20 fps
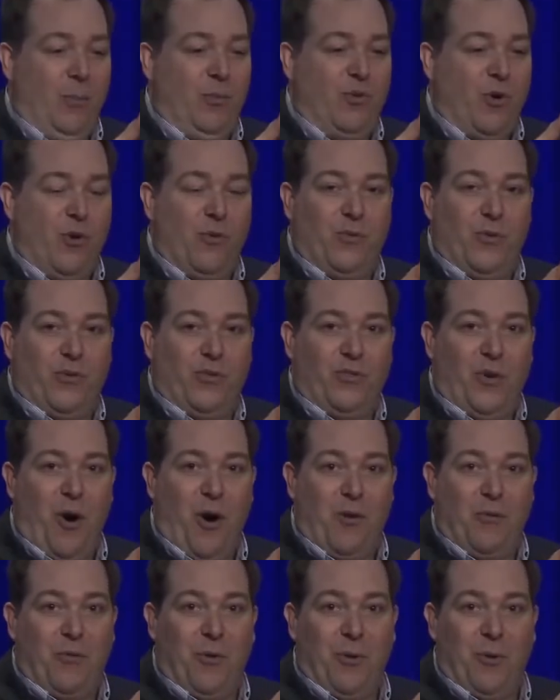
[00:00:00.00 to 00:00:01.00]
observe the
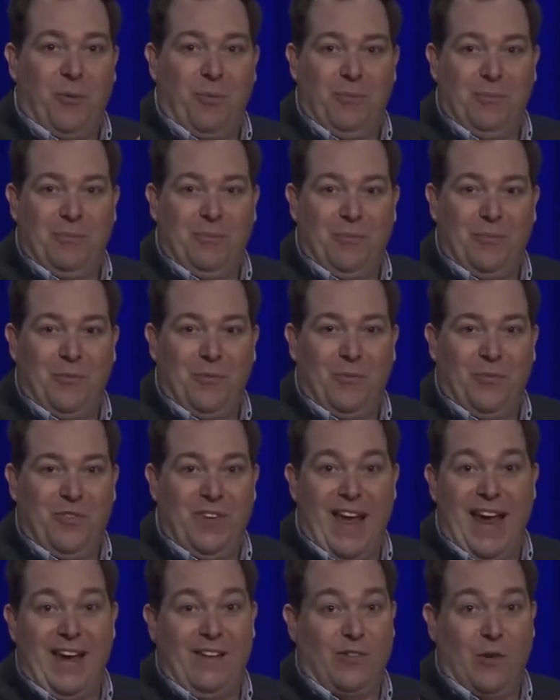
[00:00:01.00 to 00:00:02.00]
star for
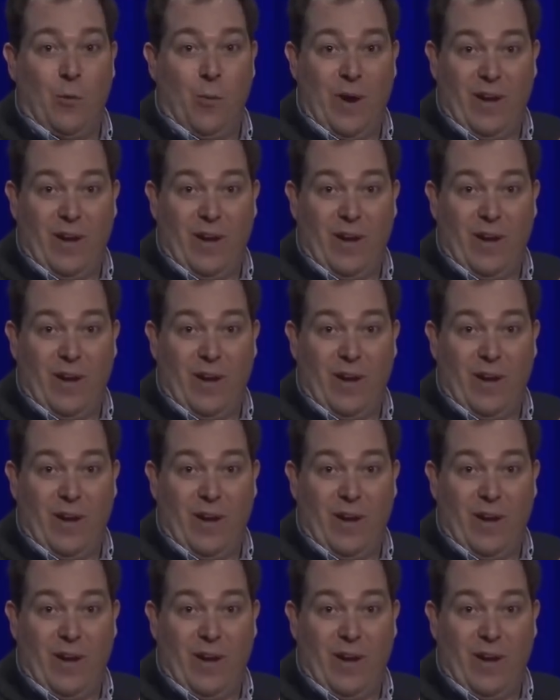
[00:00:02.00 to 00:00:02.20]
days or